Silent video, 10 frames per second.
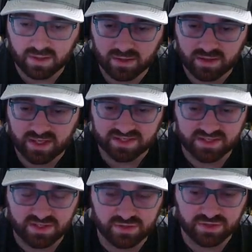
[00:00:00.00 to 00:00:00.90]
That's
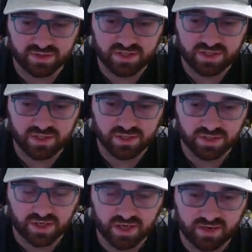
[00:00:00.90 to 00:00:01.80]
usually
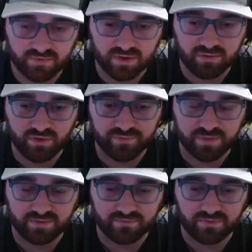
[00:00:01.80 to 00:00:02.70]
your free
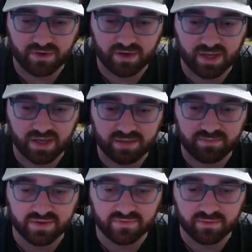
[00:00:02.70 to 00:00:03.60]
movement for your head,
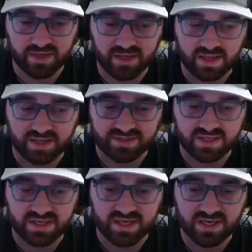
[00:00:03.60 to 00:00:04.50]
but for me, that's
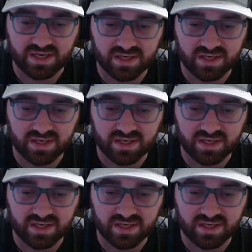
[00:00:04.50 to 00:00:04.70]
E.